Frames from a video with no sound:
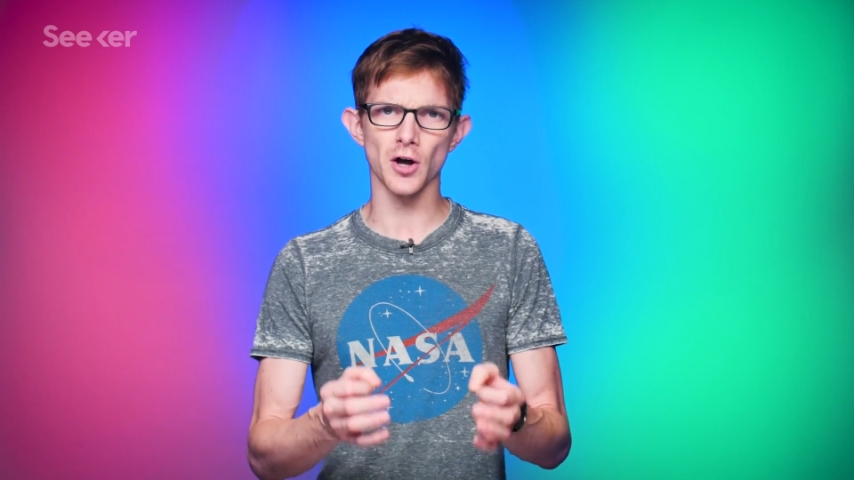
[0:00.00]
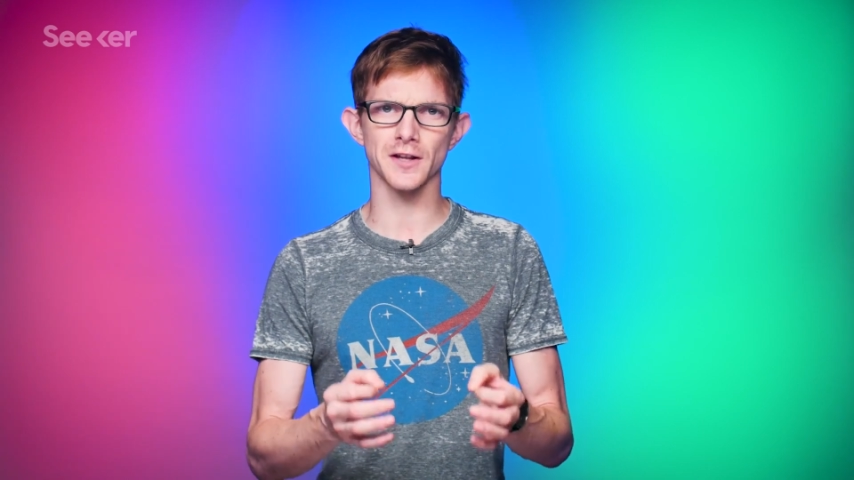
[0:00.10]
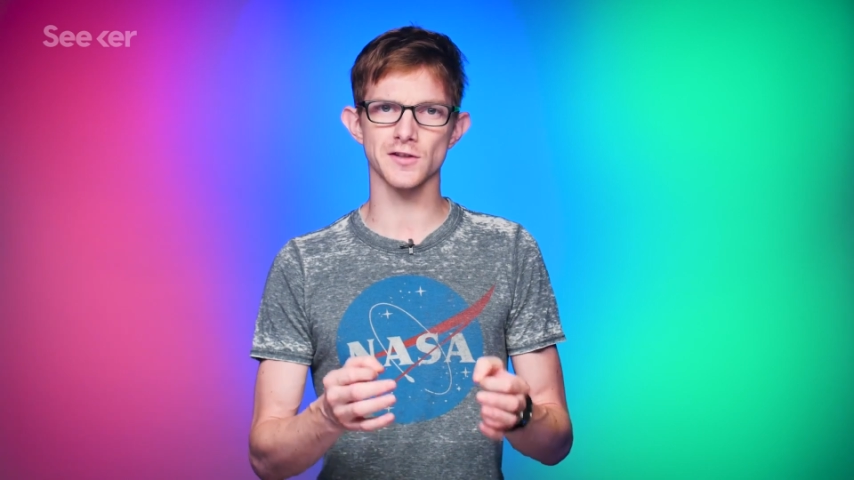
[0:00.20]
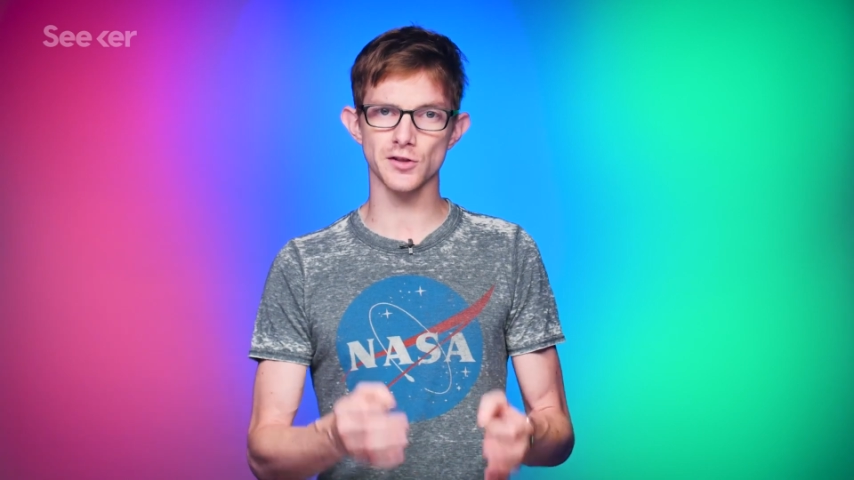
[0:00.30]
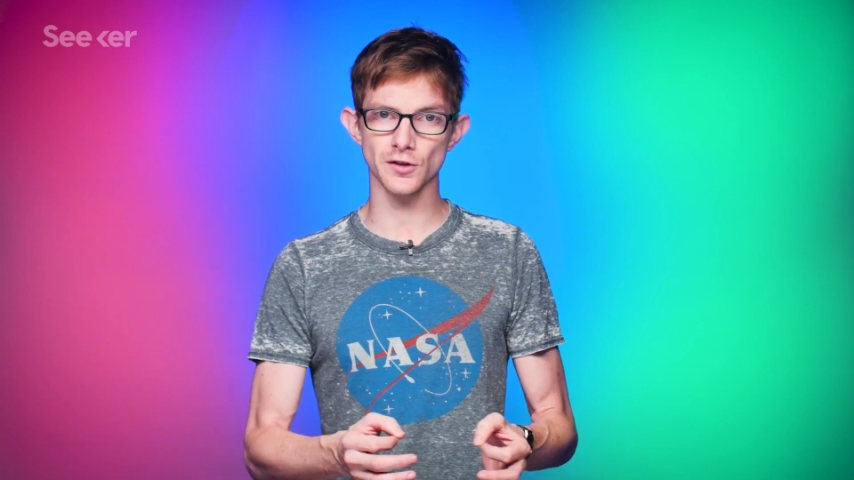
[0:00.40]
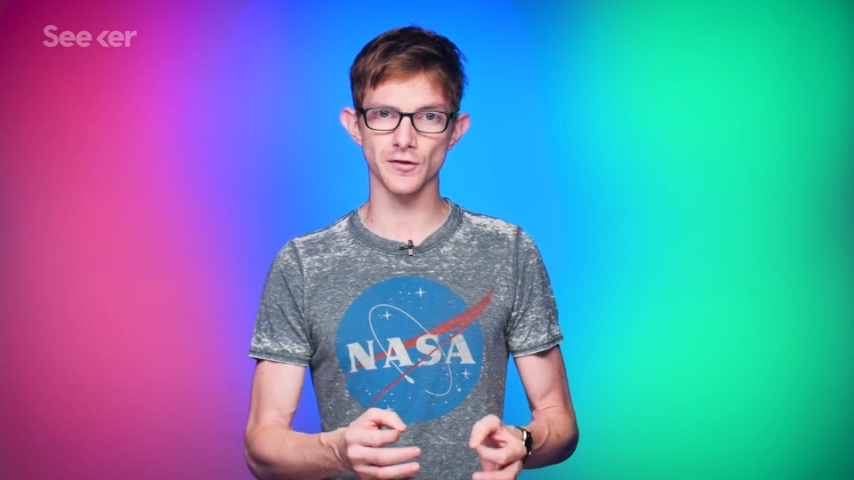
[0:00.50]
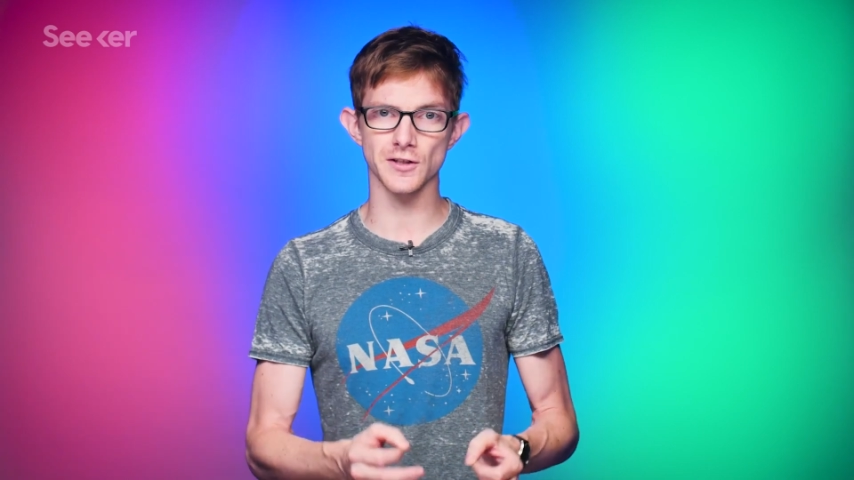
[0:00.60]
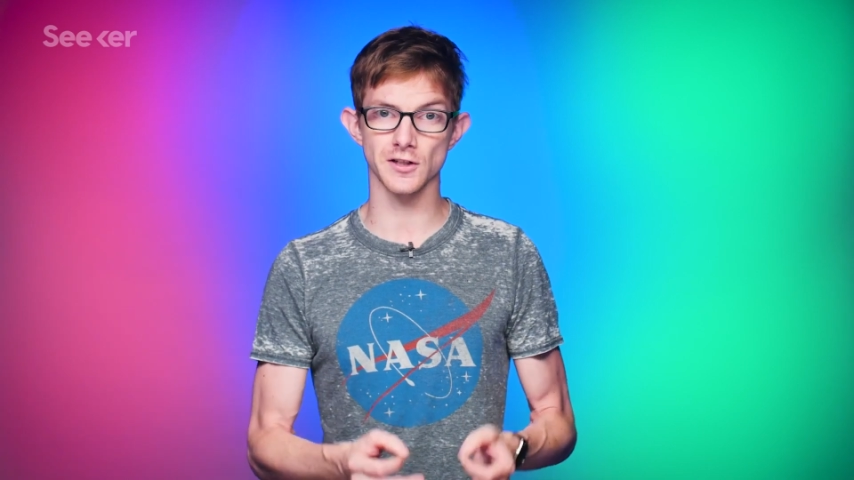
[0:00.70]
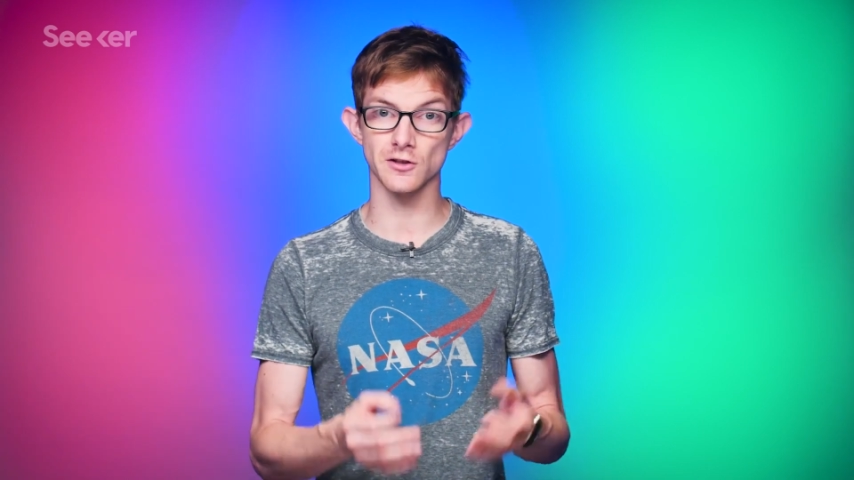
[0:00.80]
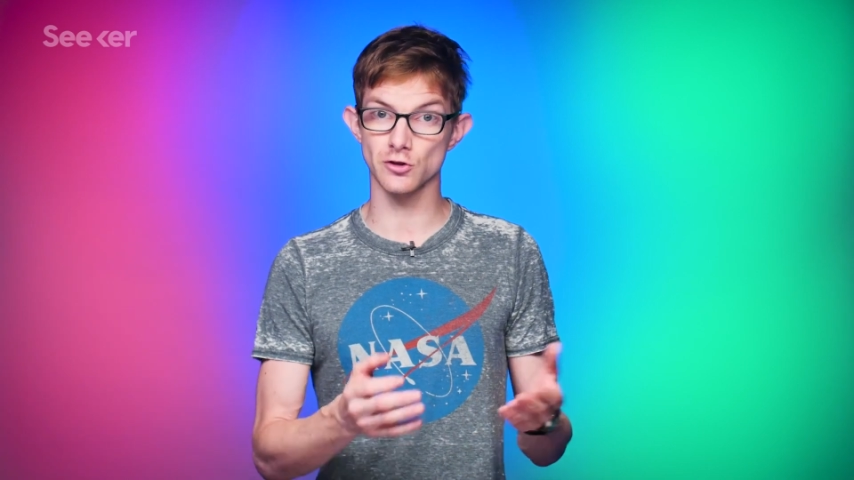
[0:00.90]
on its surface can